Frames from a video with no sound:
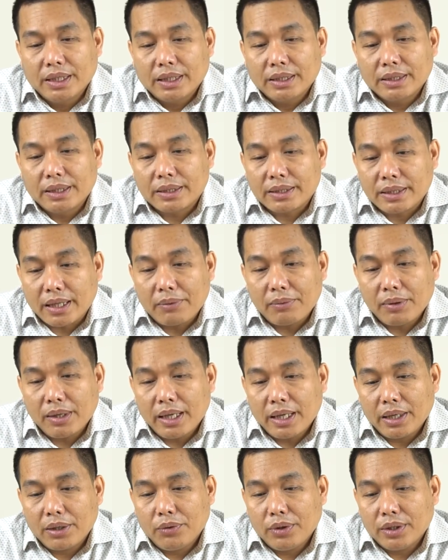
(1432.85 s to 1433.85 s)
The tribal
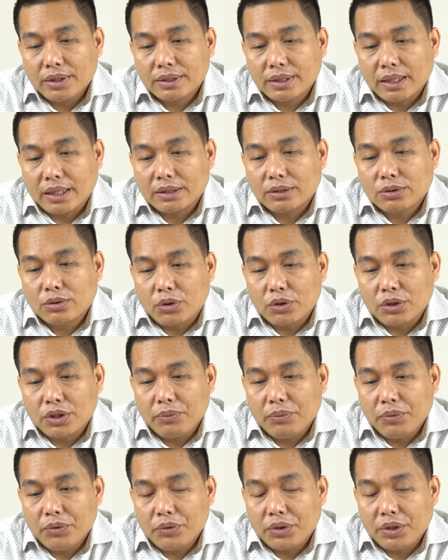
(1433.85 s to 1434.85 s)
language thus
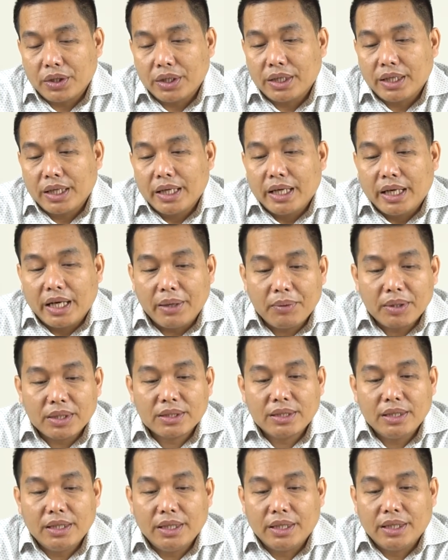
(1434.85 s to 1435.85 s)
contributed
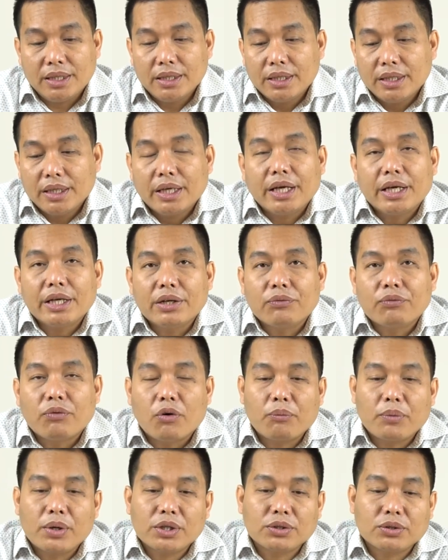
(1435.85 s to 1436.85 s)
immensely in the
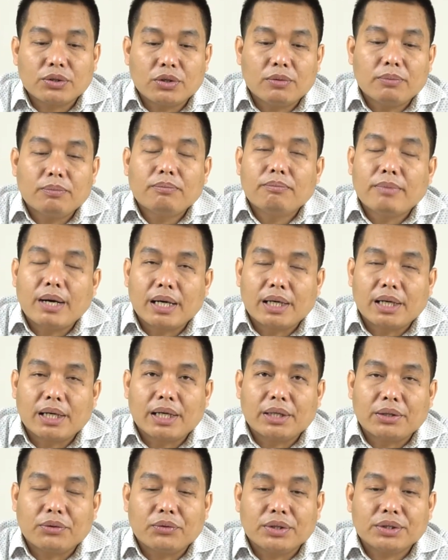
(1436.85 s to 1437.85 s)
formation of Bangla
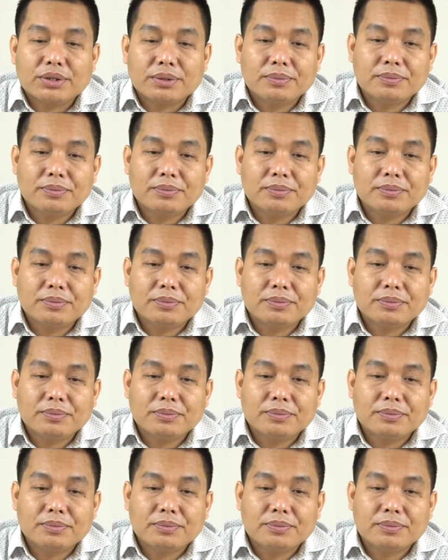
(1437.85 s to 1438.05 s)
language.